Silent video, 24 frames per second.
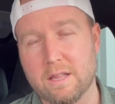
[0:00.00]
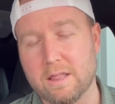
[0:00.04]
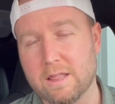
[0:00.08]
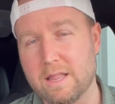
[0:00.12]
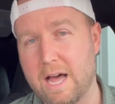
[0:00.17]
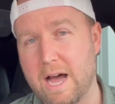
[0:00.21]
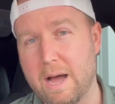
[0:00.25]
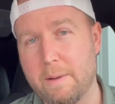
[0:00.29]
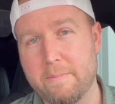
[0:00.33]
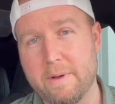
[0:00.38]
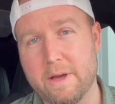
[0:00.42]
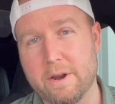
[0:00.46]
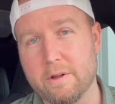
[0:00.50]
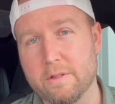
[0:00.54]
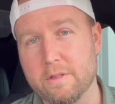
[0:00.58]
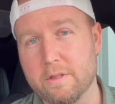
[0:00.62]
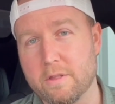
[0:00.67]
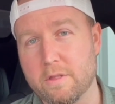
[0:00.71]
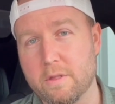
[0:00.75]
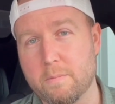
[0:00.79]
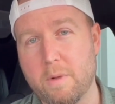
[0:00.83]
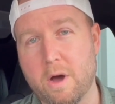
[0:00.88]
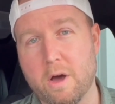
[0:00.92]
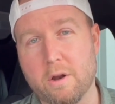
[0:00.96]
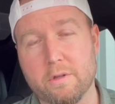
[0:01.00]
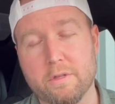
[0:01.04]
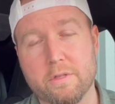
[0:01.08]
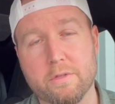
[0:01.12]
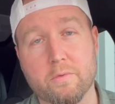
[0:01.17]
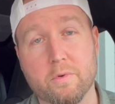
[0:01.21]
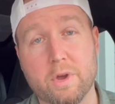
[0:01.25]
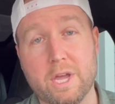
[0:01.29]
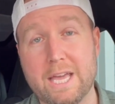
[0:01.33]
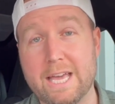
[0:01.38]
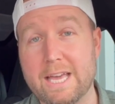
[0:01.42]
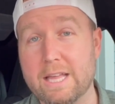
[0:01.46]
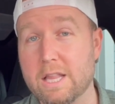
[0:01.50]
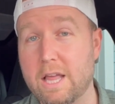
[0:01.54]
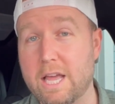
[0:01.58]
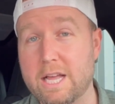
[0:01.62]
a lot better than the Model 3.